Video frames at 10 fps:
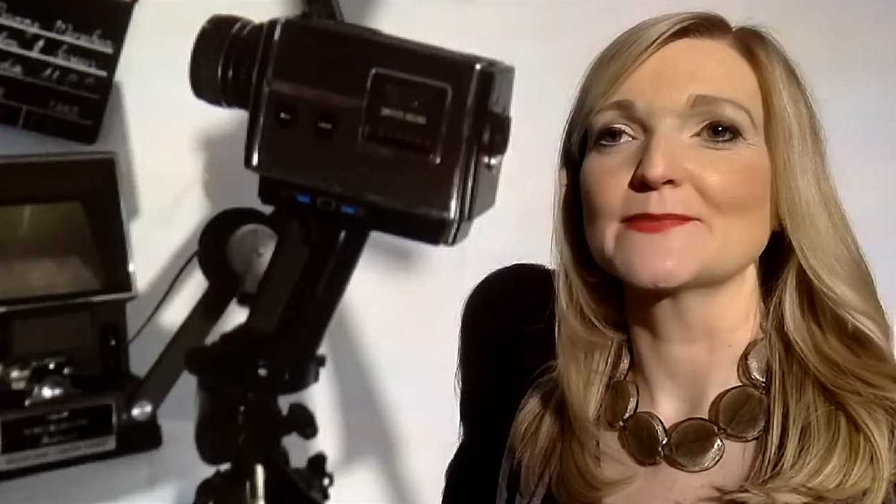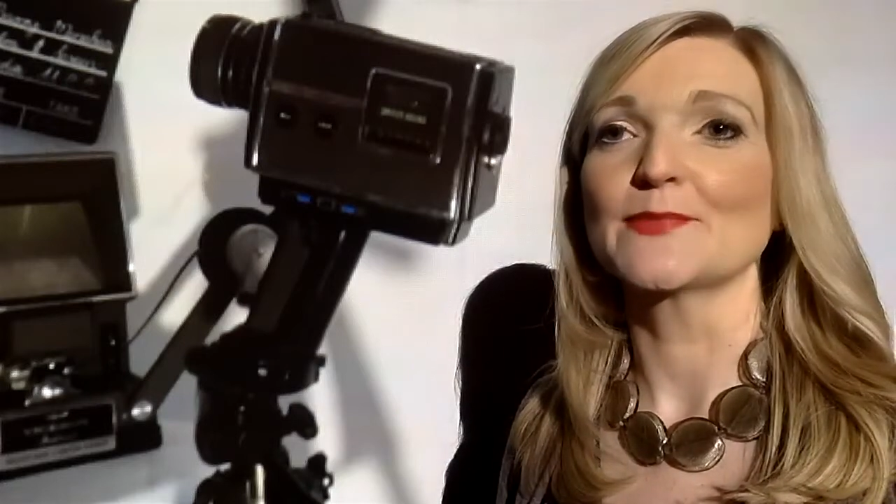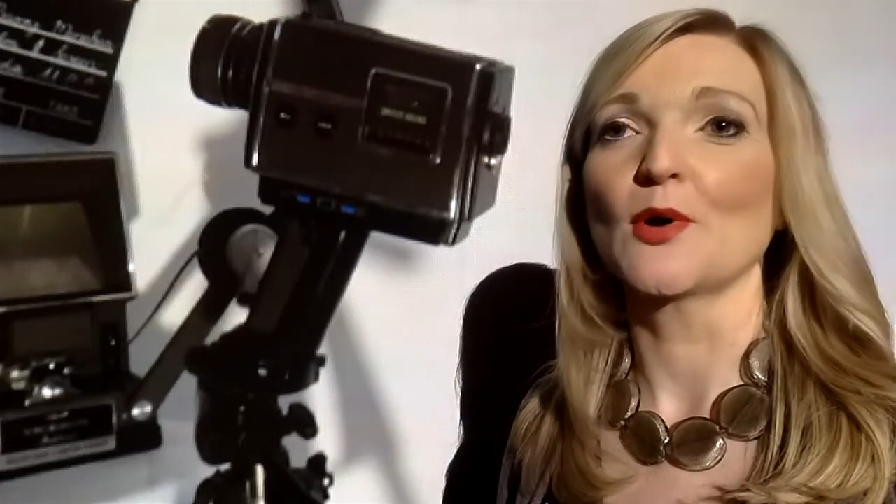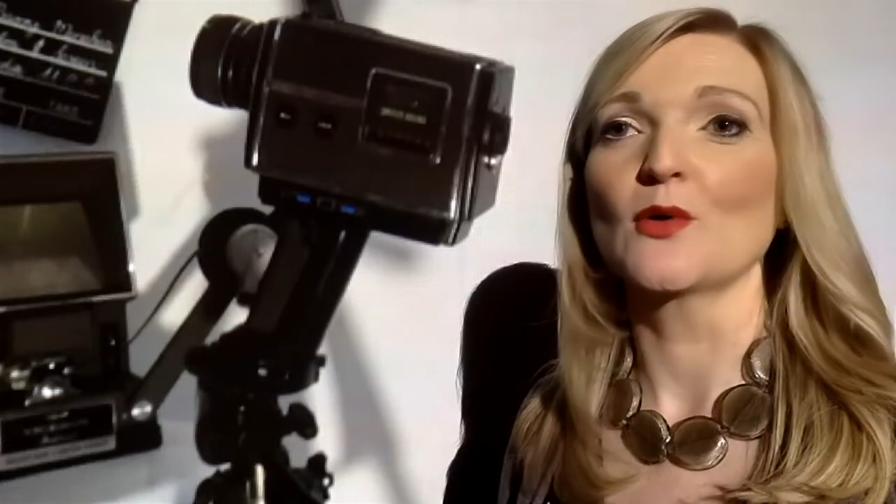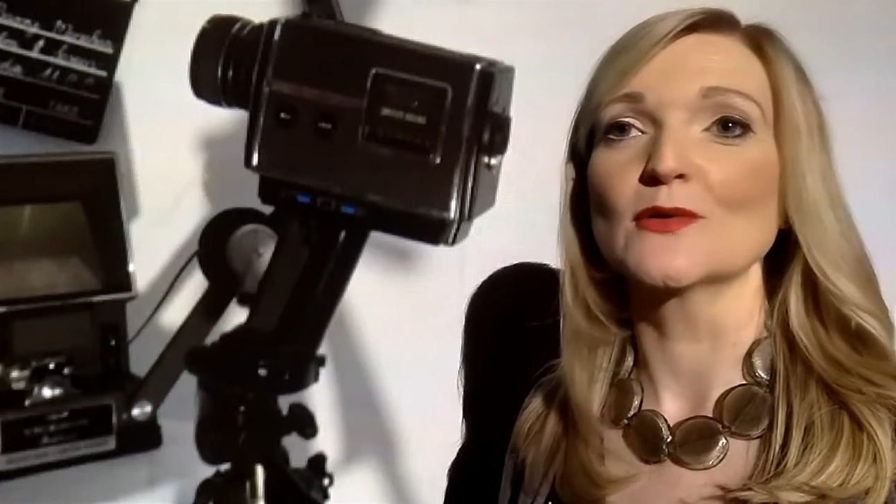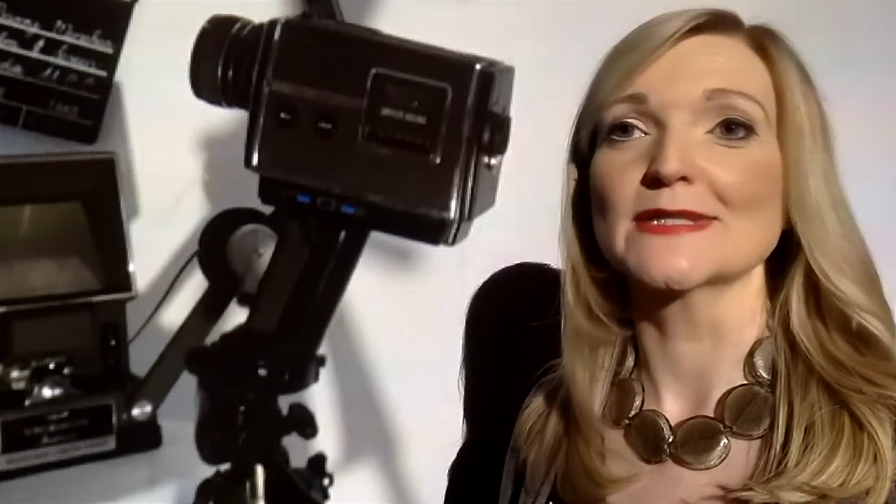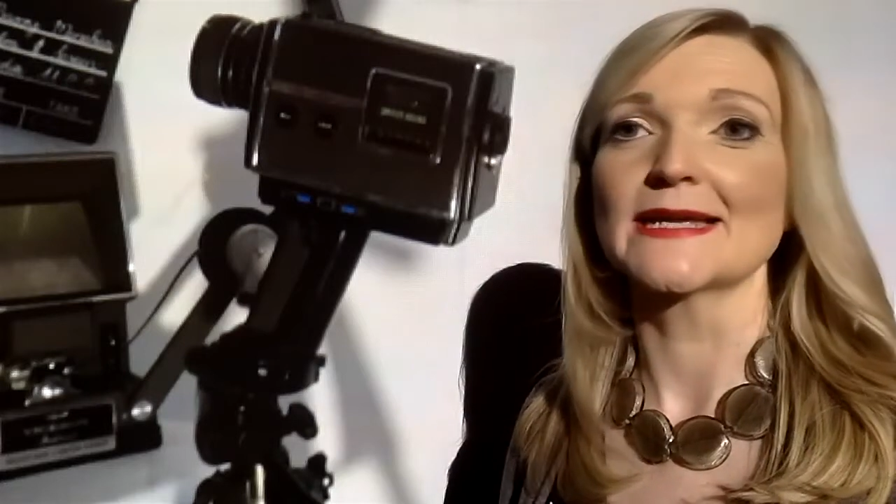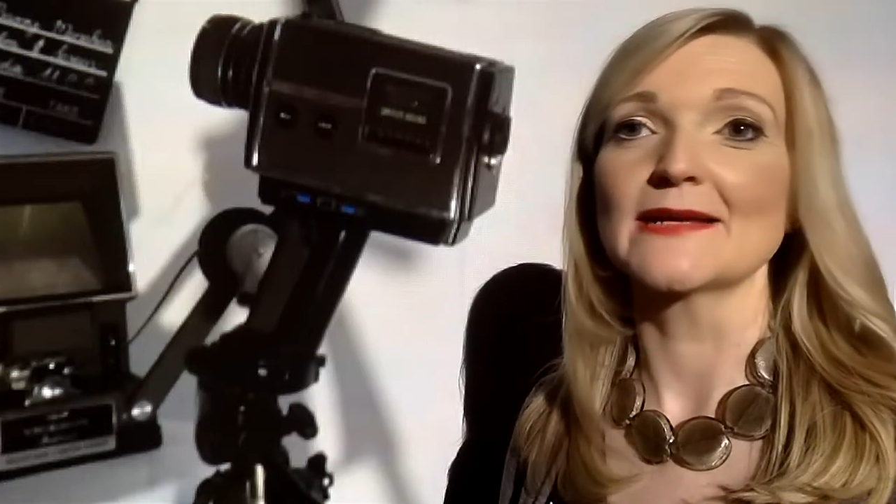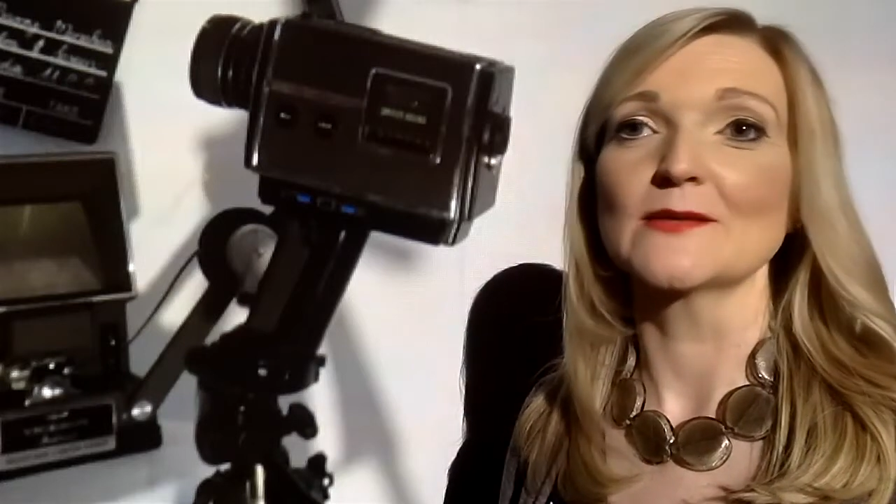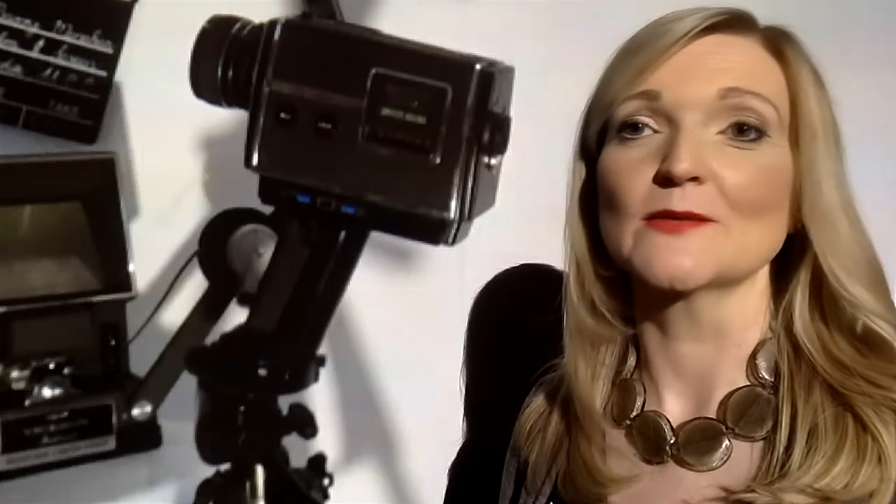
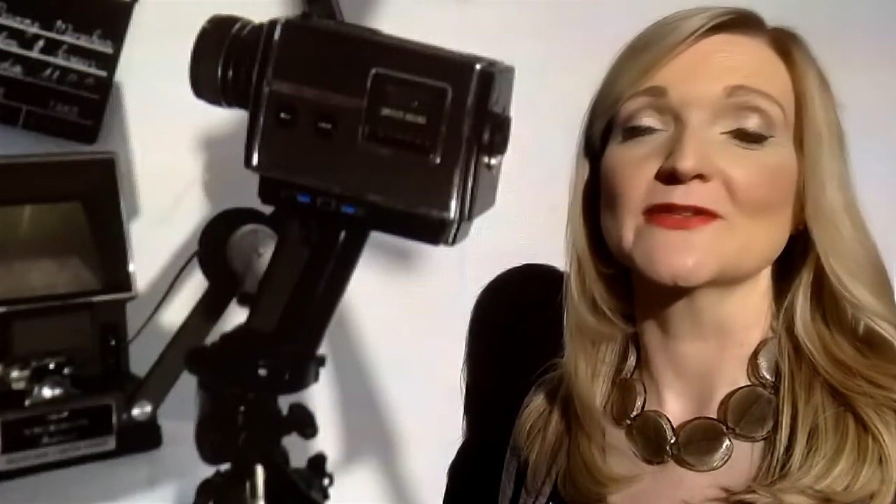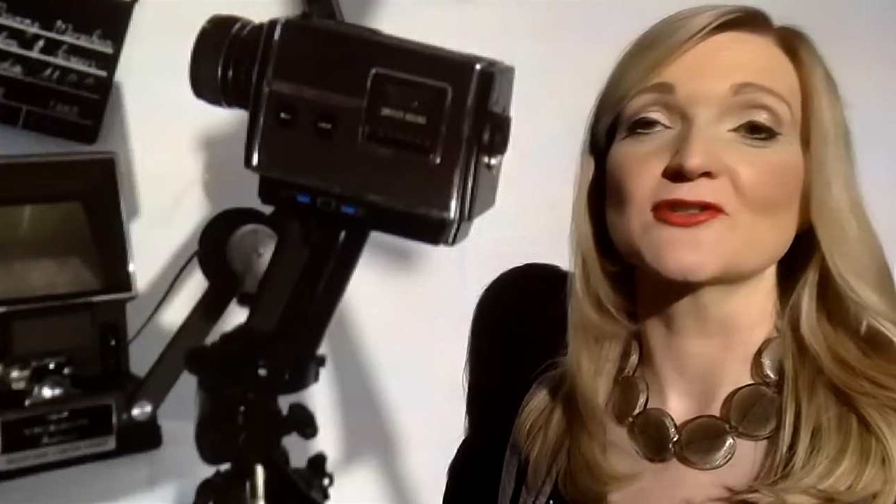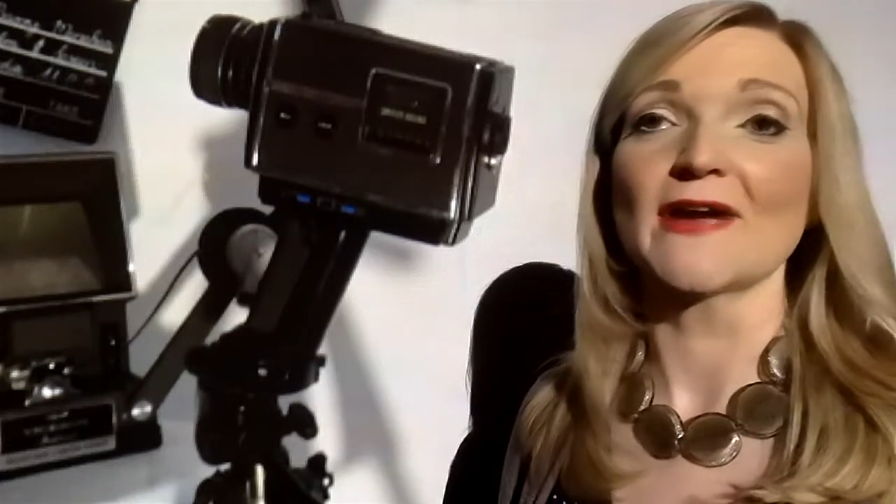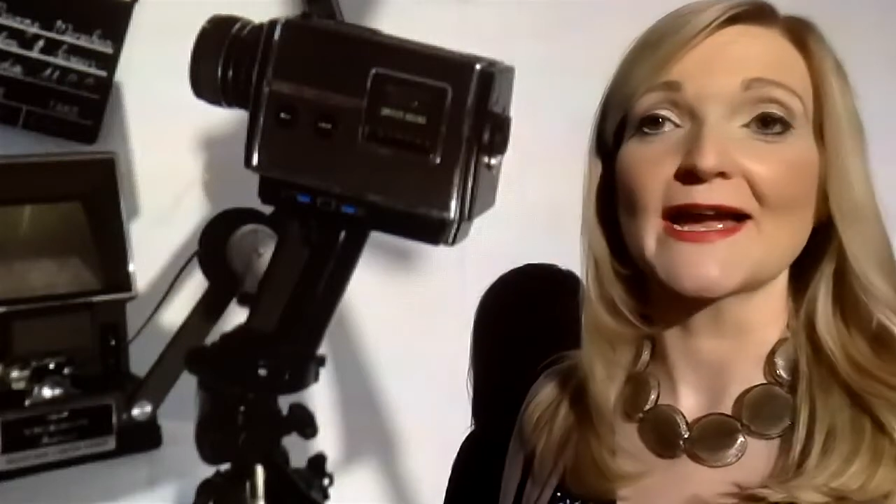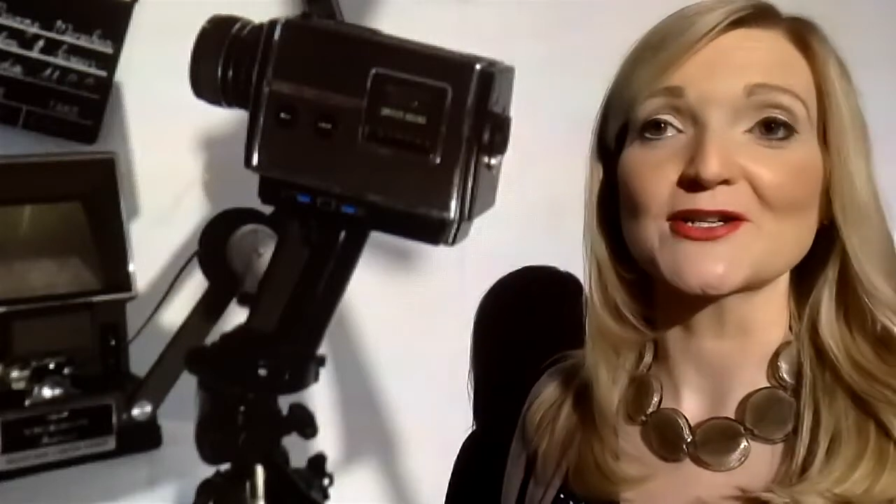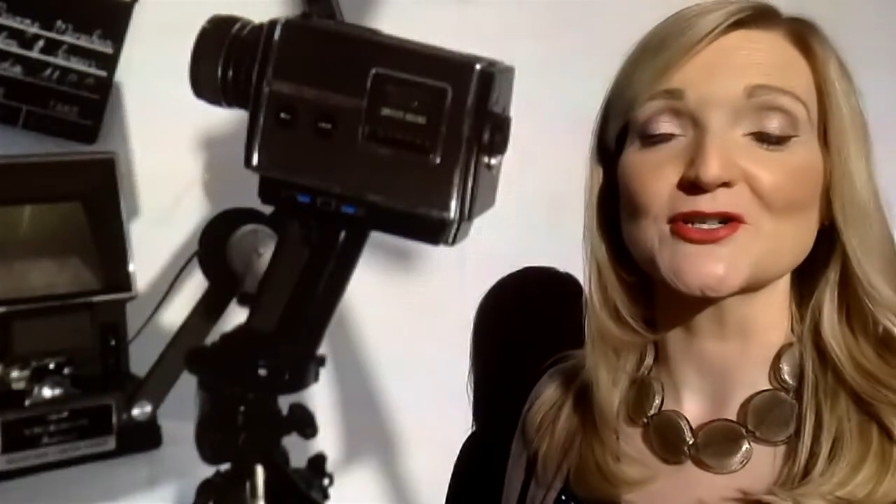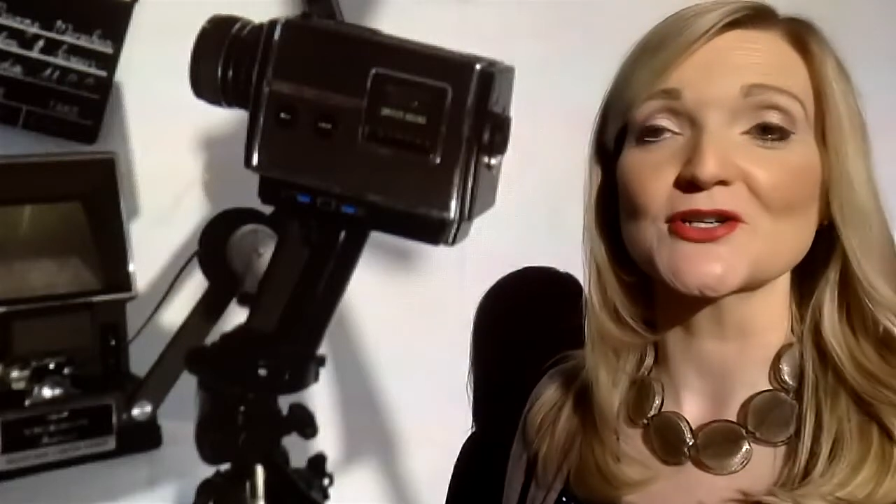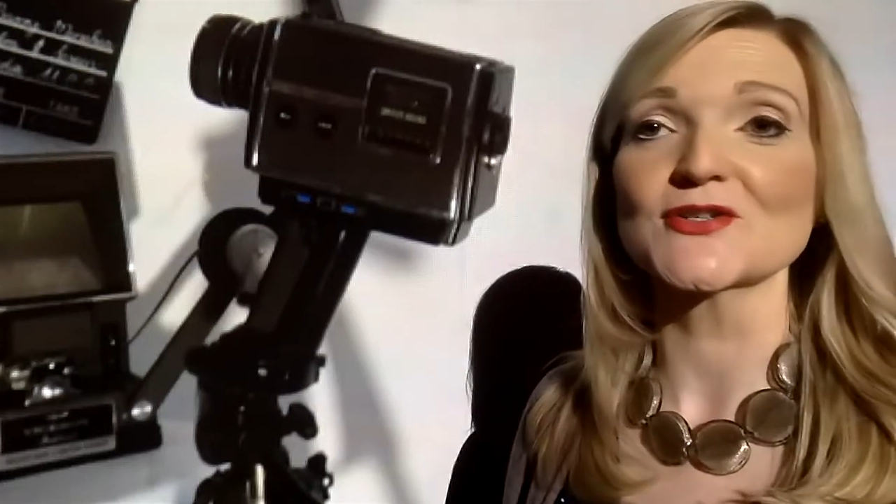posing with directors